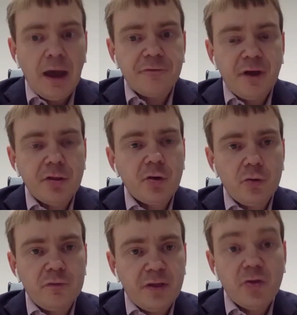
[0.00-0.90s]
And that's
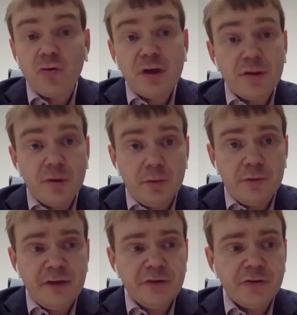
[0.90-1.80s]
a
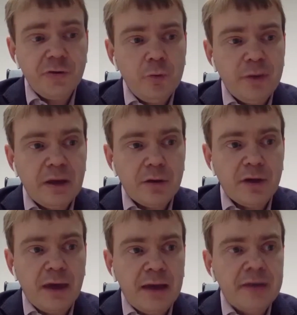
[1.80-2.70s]
reasonable thing to do,
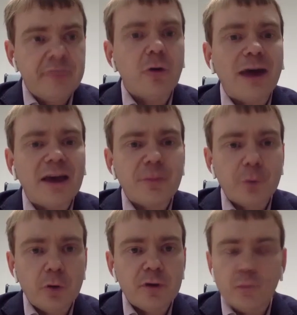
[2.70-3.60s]
because again,
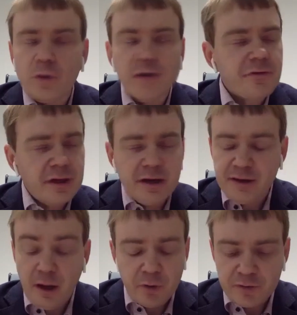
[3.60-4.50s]
we have seen
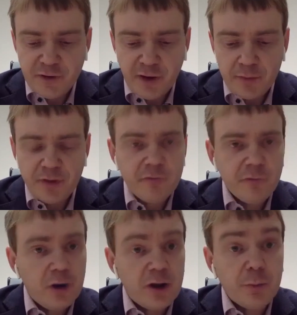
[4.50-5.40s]
it a number of times.
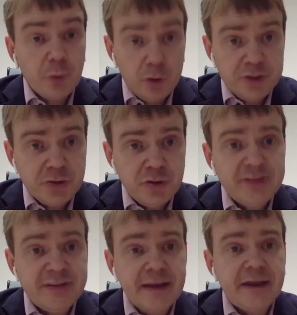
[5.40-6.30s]
For
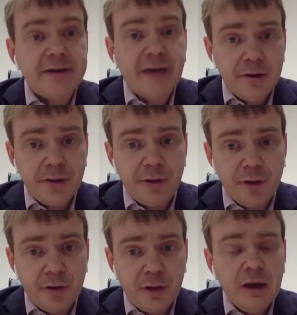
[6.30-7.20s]
exploratory data
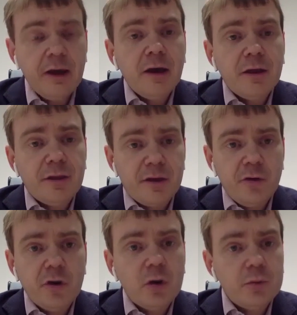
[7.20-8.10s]
analysis,
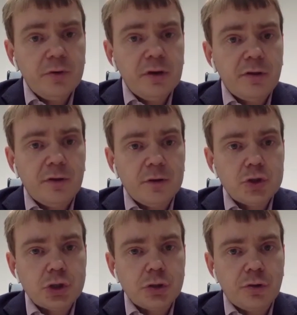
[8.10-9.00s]
secure computing
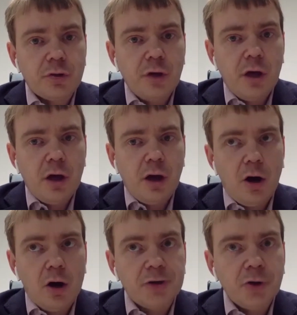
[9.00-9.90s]
solutions
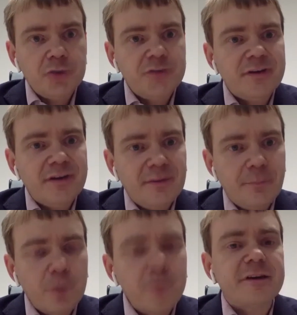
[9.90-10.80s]
are not
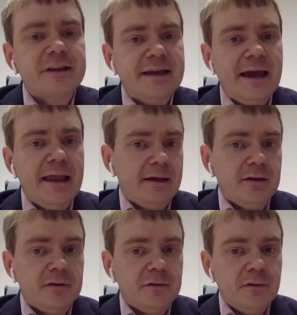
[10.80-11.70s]
perfectly
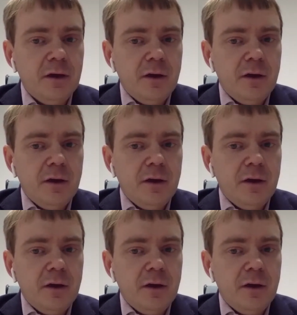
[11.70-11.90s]
elegant.